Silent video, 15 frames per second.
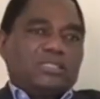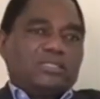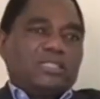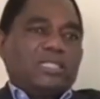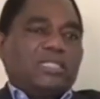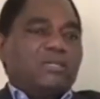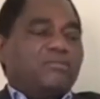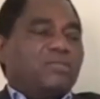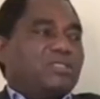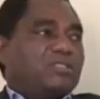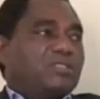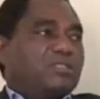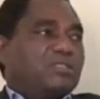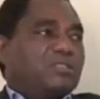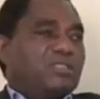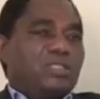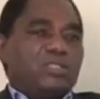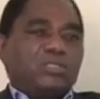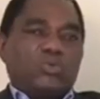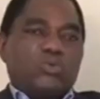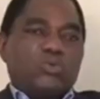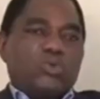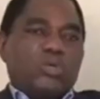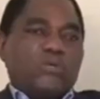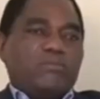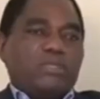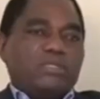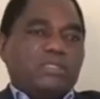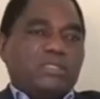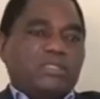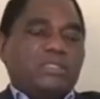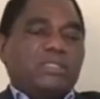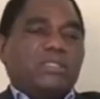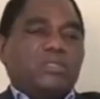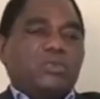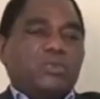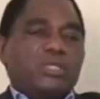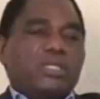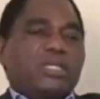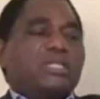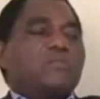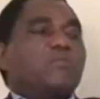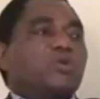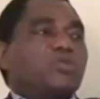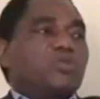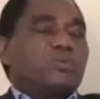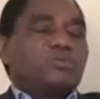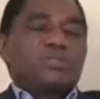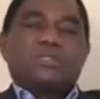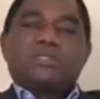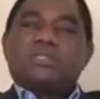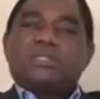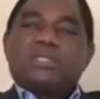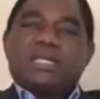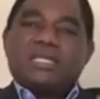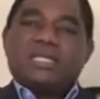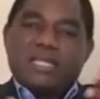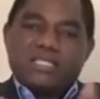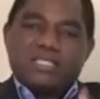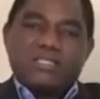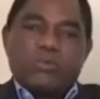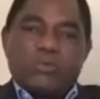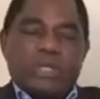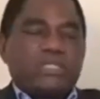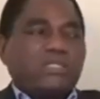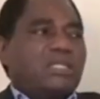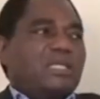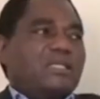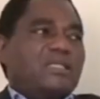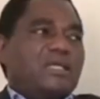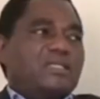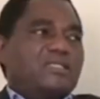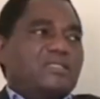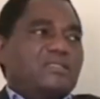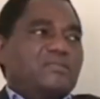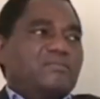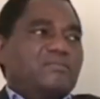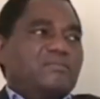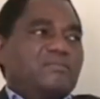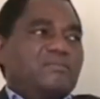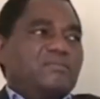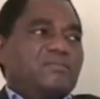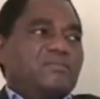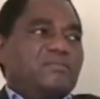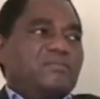it will sustain a business, it will grow a business, you create more jobs. A nation works like that.